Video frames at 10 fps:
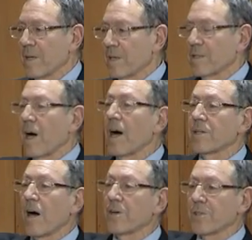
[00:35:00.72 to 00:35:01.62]
They're taught
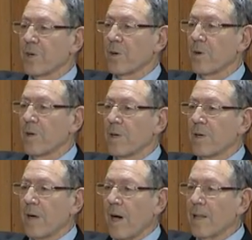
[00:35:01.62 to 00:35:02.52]
also,
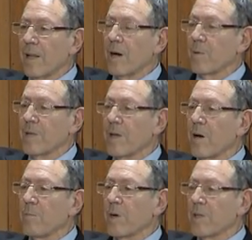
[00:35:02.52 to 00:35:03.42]
along with
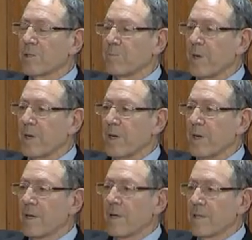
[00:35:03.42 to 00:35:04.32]
Ingo Mueller's book,
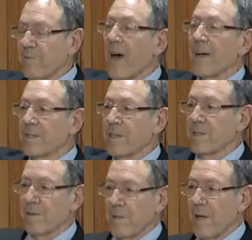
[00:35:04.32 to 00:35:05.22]
in
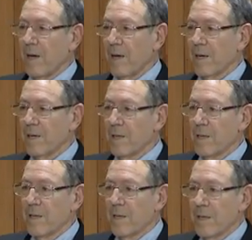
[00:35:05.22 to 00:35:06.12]
faculties of law.
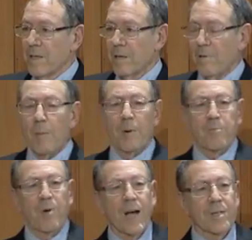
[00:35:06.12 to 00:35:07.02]
And
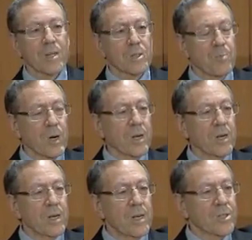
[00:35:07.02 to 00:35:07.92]
Robert Proctor's
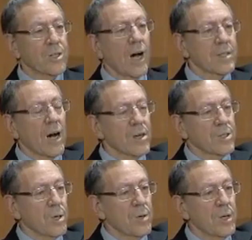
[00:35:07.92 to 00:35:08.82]
book is taught
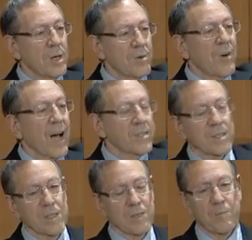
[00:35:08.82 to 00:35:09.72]
also in
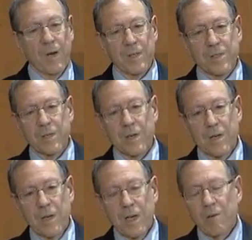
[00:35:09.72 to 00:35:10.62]
faculties of medicine.
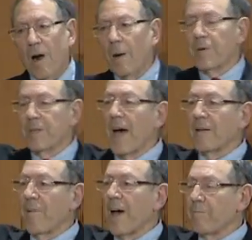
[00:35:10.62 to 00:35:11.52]
And Robert
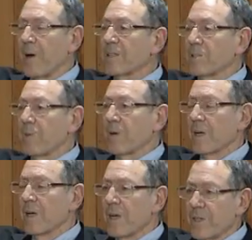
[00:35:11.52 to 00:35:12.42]
Jan van Pelt's book
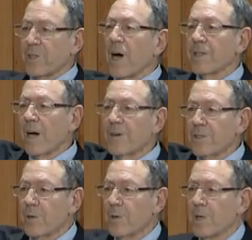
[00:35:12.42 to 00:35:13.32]
is taught
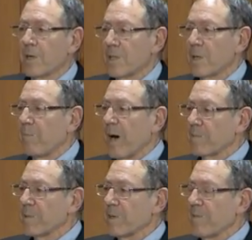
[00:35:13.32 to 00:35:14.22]
also in
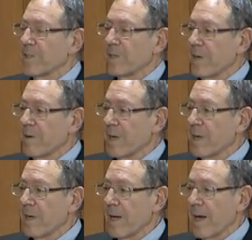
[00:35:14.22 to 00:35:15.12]
departments of engineering
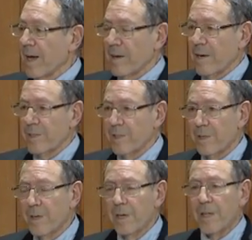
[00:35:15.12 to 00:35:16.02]
and
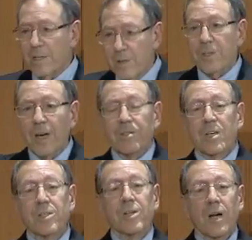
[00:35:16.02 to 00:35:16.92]
agriculture. That you shall
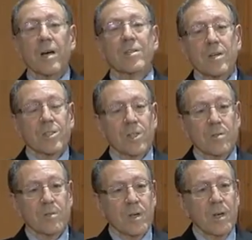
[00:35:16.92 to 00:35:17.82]
teach it on to your
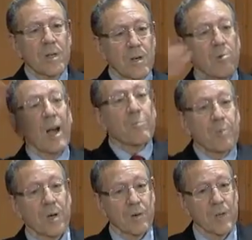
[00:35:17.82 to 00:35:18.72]
children. The great
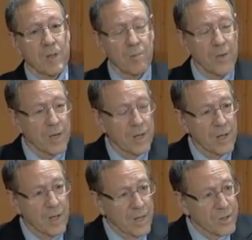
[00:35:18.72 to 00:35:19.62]
book of the Living
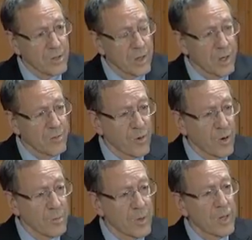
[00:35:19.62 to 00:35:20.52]
History
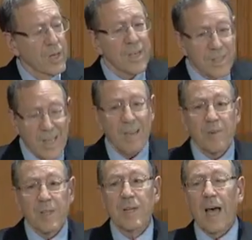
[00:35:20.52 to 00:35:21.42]
Forum is
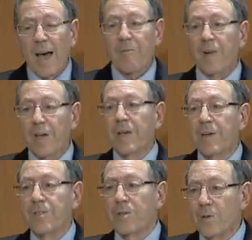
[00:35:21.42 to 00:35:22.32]
given to every
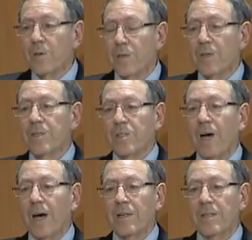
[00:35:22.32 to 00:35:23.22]
school
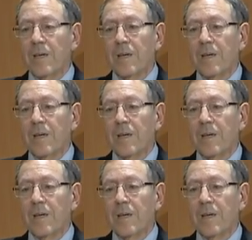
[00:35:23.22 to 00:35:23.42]
child,